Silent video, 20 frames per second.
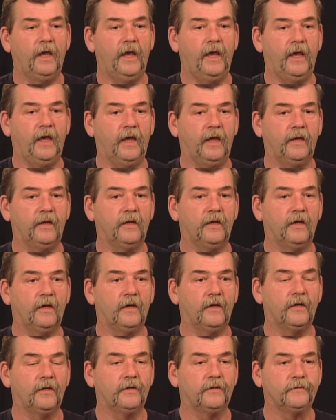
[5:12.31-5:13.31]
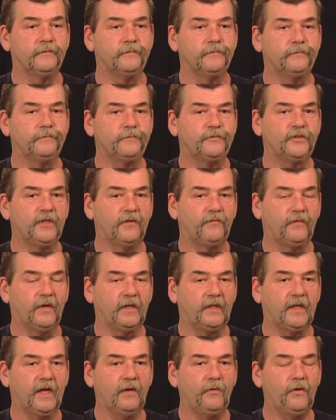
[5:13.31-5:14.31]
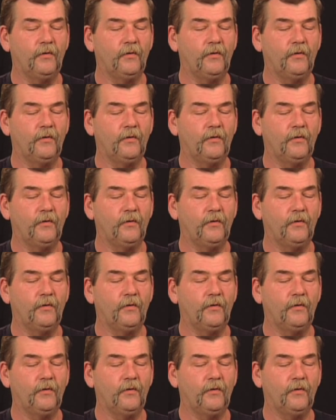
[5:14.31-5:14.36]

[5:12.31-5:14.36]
and stuff like that.